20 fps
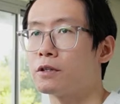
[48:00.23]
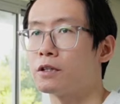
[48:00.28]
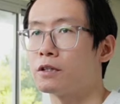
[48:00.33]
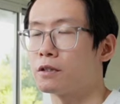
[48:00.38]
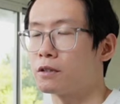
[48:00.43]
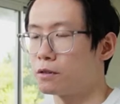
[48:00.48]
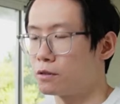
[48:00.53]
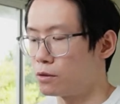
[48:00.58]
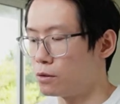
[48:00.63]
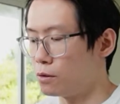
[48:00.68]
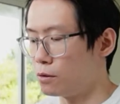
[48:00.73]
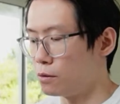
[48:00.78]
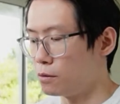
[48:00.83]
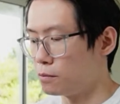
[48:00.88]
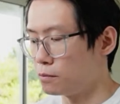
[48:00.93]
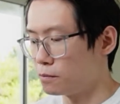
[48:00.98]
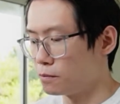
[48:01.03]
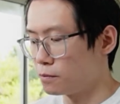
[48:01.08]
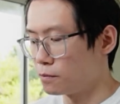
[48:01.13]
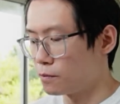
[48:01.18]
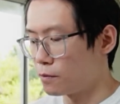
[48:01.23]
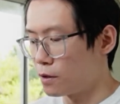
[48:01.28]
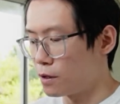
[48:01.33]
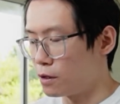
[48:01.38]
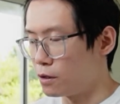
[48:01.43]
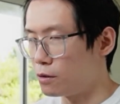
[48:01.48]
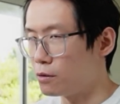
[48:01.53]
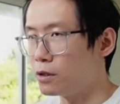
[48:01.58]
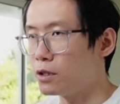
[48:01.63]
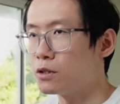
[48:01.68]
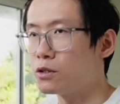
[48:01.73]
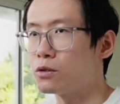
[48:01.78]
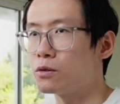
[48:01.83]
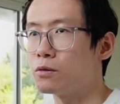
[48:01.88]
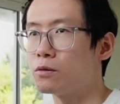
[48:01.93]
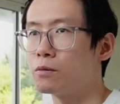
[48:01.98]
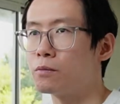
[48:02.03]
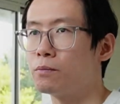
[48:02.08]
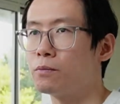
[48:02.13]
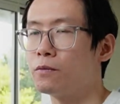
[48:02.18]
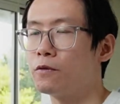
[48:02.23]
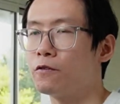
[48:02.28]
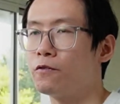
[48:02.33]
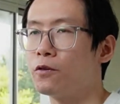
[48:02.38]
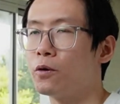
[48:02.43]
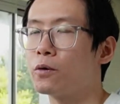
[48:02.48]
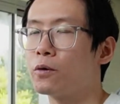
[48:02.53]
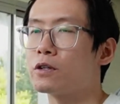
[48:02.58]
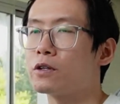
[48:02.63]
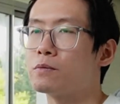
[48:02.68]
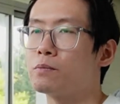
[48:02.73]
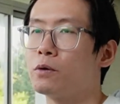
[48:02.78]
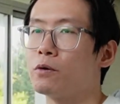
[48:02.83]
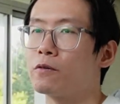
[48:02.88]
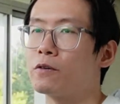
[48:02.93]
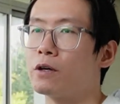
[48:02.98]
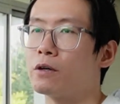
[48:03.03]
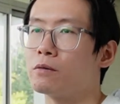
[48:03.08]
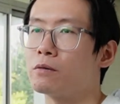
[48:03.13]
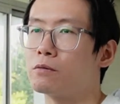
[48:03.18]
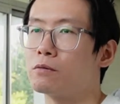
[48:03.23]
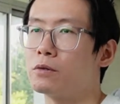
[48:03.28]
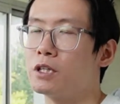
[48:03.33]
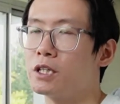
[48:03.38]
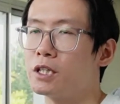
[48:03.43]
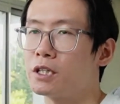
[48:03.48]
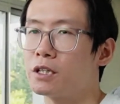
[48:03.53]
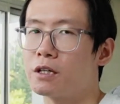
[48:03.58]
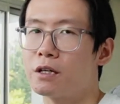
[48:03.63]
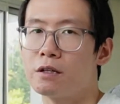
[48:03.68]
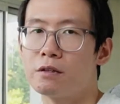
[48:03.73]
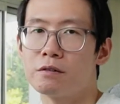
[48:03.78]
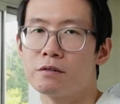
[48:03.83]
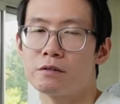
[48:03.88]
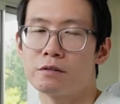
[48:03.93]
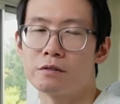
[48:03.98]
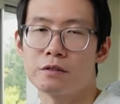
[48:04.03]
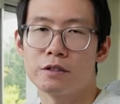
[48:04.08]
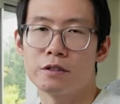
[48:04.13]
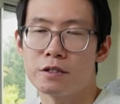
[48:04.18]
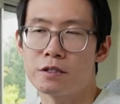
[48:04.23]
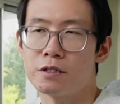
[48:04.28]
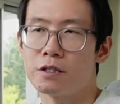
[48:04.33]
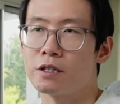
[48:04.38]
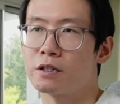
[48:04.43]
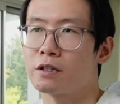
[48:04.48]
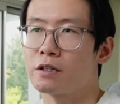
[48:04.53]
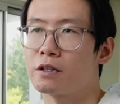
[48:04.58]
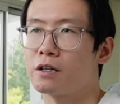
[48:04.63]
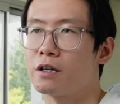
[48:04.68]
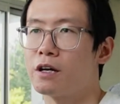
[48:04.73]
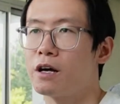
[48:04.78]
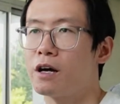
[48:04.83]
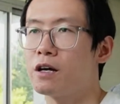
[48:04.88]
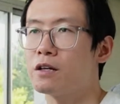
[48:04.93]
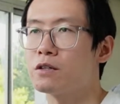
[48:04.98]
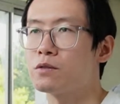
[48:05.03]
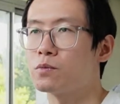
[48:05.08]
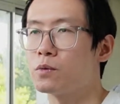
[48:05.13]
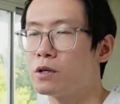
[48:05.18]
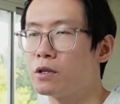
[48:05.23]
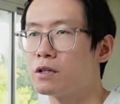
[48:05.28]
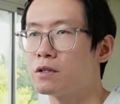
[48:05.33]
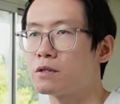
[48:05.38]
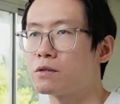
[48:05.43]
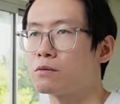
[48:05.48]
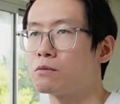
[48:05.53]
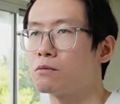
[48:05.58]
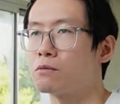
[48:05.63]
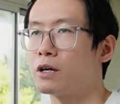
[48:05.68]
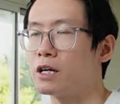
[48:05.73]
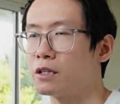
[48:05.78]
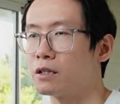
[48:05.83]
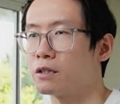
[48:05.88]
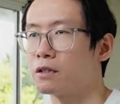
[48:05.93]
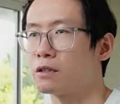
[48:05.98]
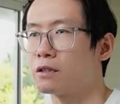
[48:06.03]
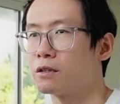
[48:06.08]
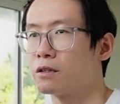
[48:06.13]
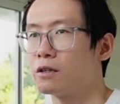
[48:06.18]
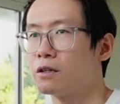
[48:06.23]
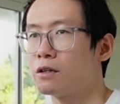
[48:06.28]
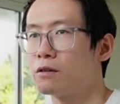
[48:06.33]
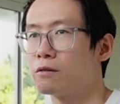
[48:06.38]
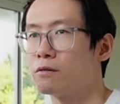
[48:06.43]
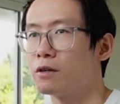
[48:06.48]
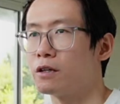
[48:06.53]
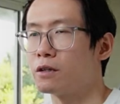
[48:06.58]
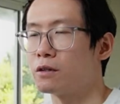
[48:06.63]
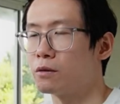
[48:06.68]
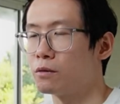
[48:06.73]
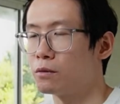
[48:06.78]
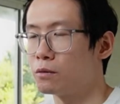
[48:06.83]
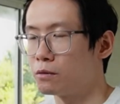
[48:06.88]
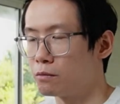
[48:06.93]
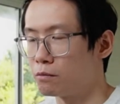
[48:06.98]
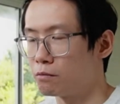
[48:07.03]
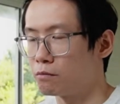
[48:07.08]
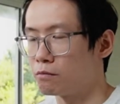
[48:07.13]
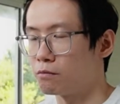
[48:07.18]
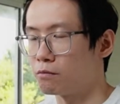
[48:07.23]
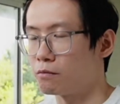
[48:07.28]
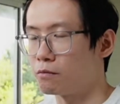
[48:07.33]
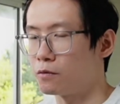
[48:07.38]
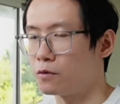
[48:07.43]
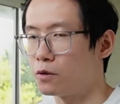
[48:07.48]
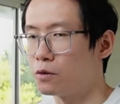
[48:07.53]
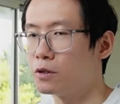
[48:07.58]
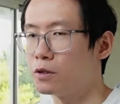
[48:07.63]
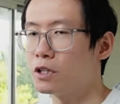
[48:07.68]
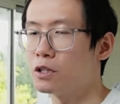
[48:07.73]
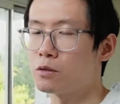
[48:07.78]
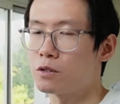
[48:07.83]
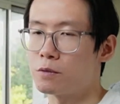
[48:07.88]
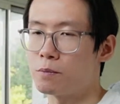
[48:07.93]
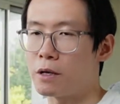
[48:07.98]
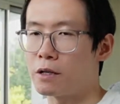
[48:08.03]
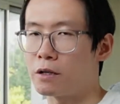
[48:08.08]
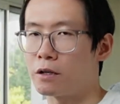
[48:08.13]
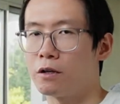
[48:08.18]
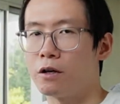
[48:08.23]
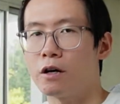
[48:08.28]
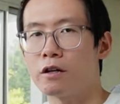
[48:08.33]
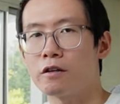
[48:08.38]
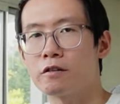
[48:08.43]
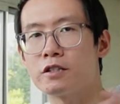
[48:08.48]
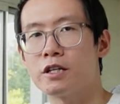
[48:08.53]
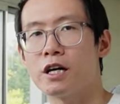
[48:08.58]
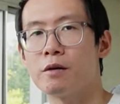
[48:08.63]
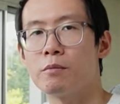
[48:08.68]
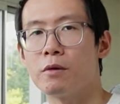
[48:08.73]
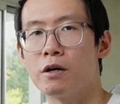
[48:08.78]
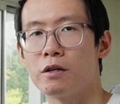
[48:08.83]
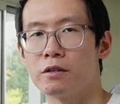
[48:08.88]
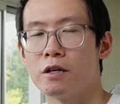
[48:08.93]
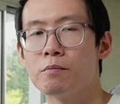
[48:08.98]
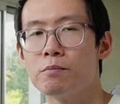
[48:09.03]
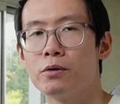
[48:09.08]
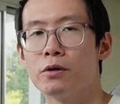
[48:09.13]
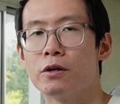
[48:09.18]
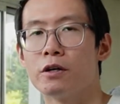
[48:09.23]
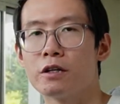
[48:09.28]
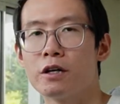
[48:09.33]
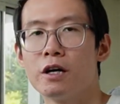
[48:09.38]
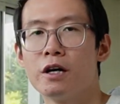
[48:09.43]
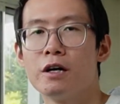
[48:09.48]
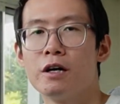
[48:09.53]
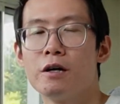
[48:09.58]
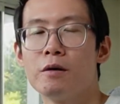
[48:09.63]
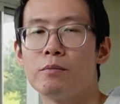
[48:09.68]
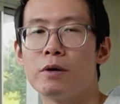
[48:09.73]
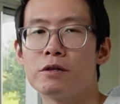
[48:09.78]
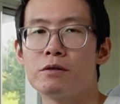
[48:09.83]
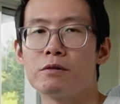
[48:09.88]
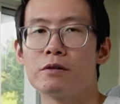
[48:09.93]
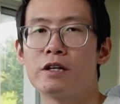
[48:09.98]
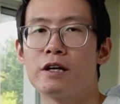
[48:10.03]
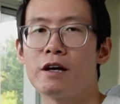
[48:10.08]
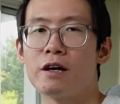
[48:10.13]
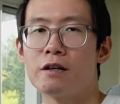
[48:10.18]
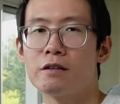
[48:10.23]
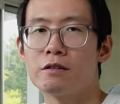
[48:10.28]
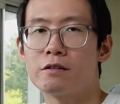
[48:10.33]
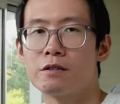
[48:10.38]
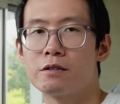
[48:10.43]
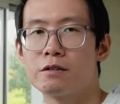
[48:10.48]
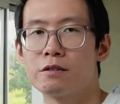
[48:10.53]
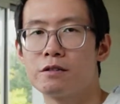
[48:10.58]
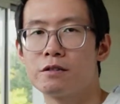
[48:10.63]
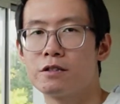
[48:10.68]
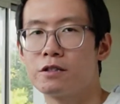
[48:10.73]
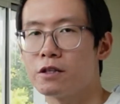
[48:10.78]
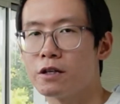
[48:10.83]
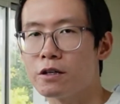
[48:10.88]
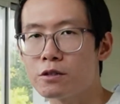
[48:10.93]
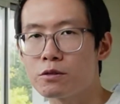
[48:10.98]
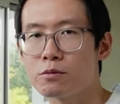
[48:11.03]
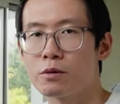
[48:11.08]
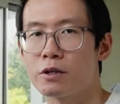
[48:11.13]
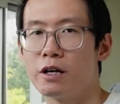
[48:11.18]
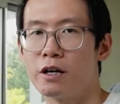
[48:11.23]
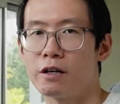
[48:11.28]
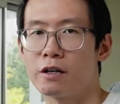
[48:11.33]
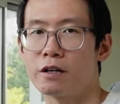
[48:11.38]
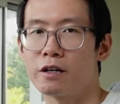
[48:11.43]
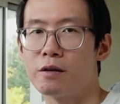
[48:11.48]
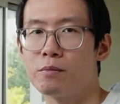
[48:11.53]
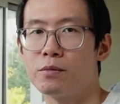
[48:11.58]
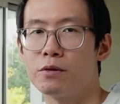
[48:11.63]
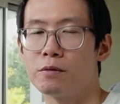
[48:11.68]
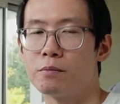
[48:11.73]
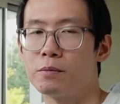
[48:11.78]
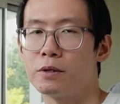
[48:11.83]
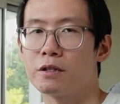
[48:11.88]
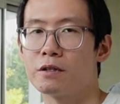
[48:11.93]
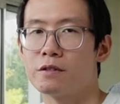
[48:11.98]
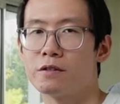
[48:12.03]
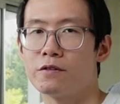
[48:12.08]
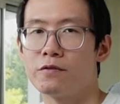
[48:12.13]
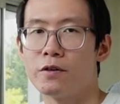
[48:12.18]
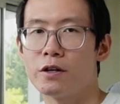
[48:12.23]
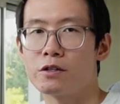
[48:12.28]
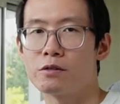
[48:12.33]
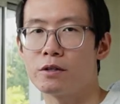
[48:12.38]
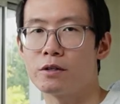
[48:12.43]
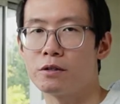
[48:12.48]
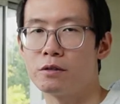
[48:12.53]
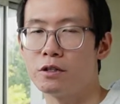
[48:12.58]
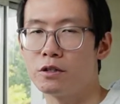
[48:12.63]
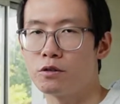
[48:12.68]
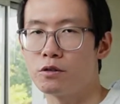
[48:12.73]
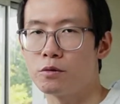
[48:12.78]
So you need to focus both on reading and listening as well as writing, right? You need to spend a lot of time on input, but you can't just rely on input, because eventually you need to